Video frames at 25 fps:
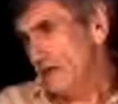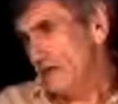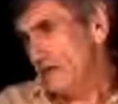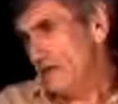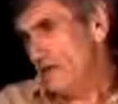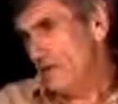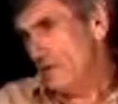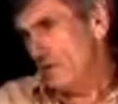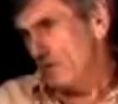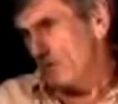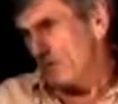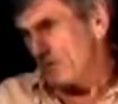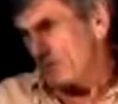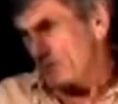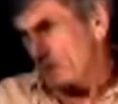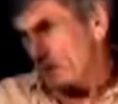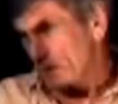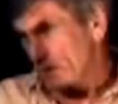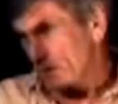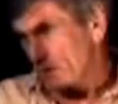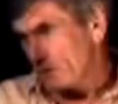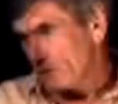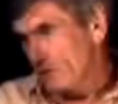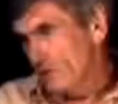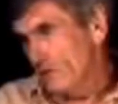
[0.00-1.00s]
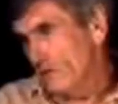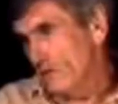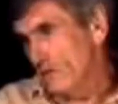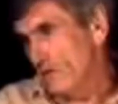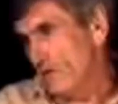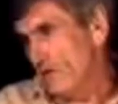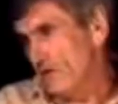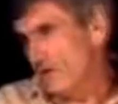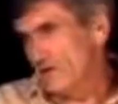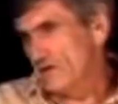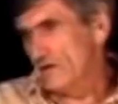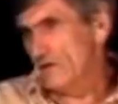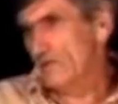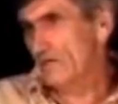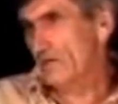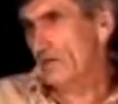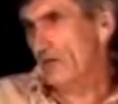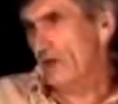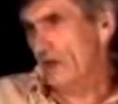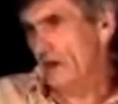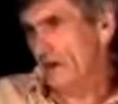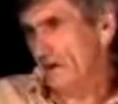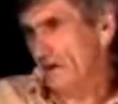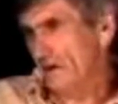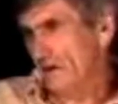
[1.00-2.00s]
So, back to your question
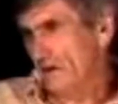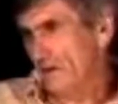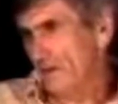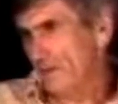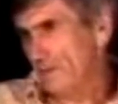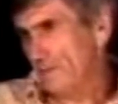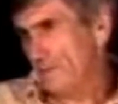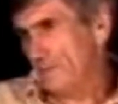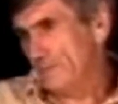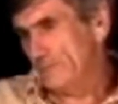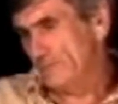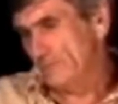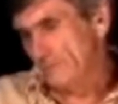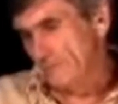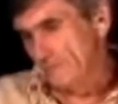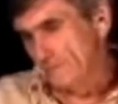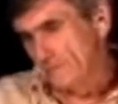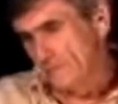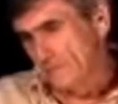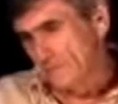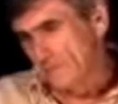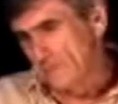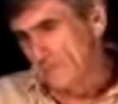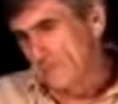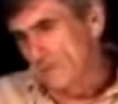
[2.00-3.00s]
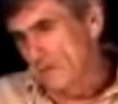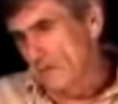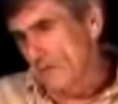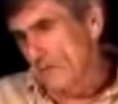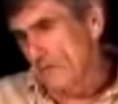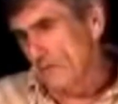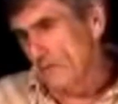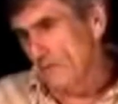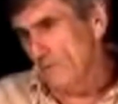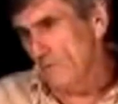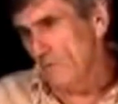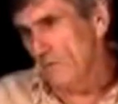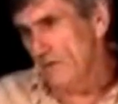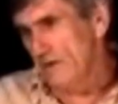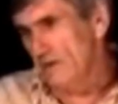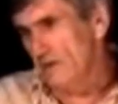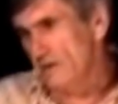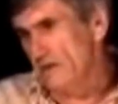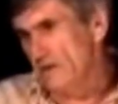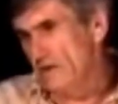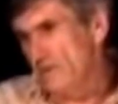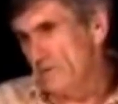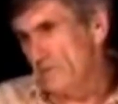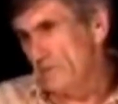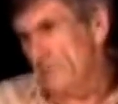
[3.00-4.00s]
of anger, we
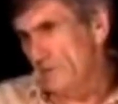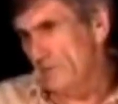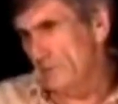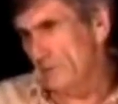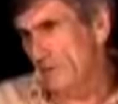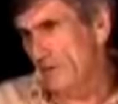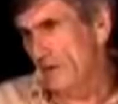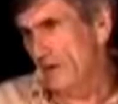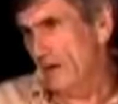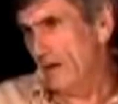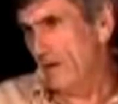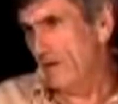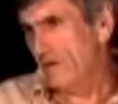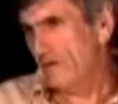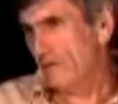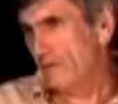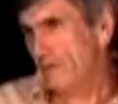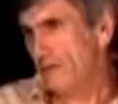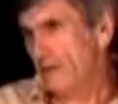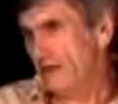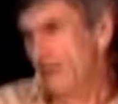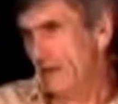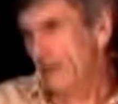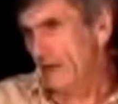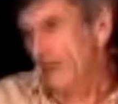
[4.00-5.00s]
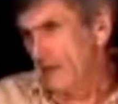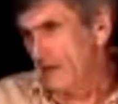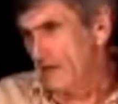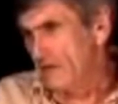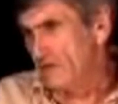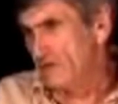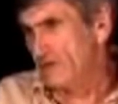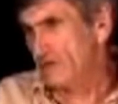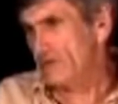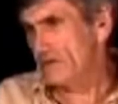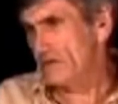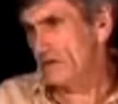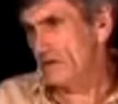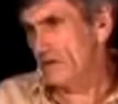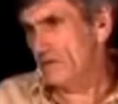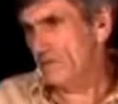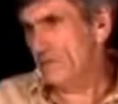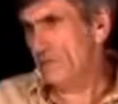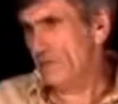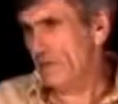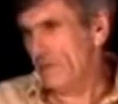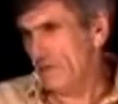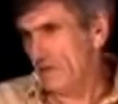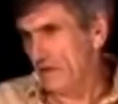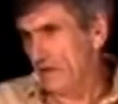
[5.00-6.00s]
teach people how to be conscious
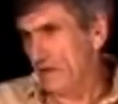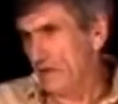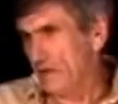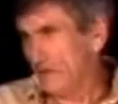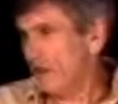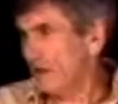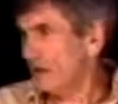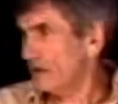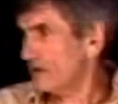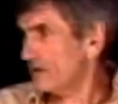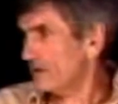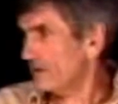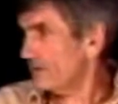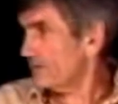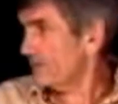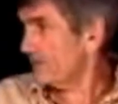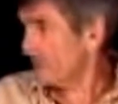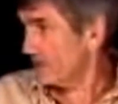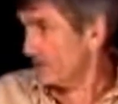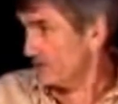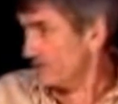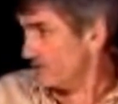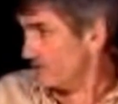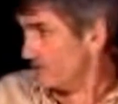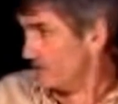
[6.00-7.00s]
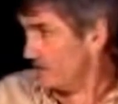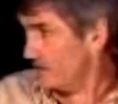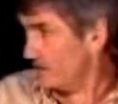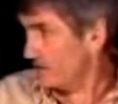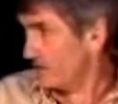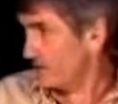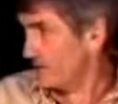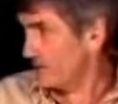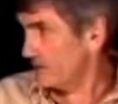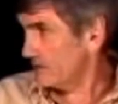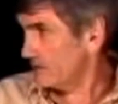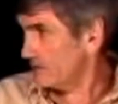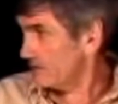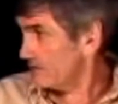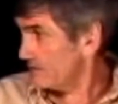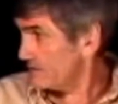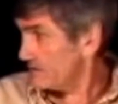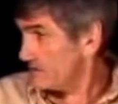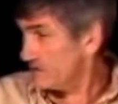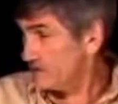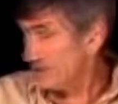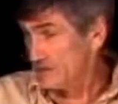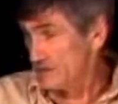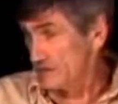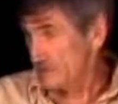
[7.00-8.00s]
of the thinking that makes you angry.
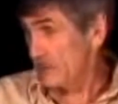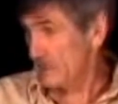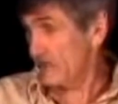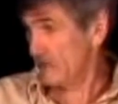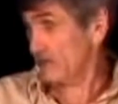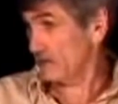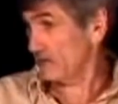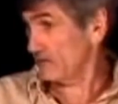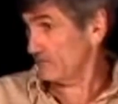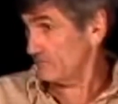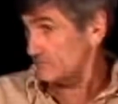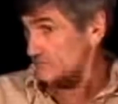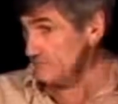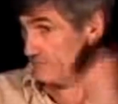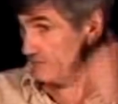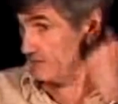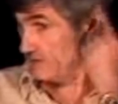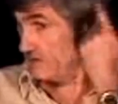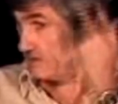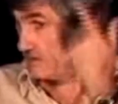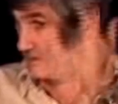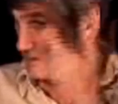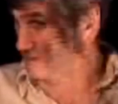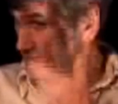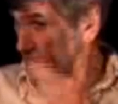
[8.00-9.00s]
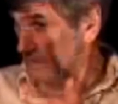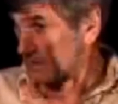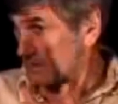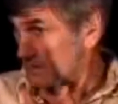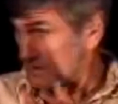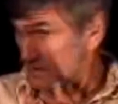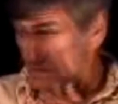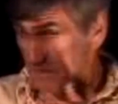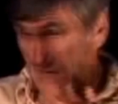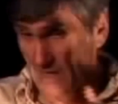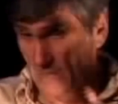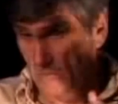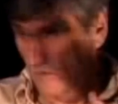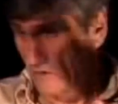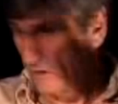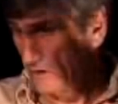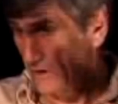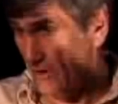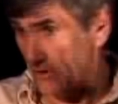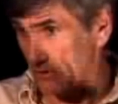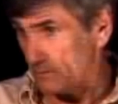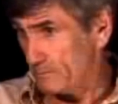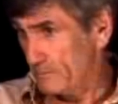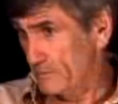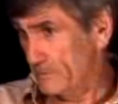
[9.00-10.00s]
Just to see it. Just to see it. It's not
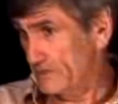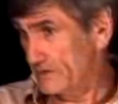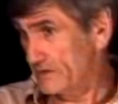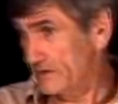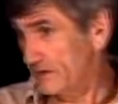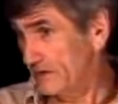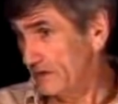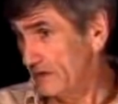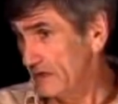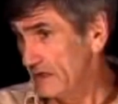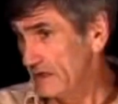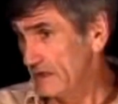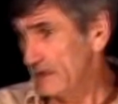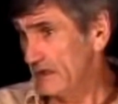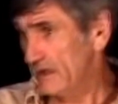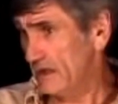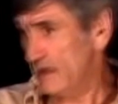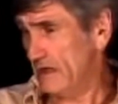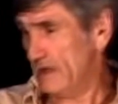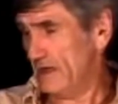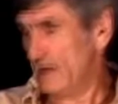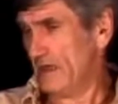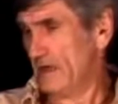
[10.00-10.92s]
what the other person did.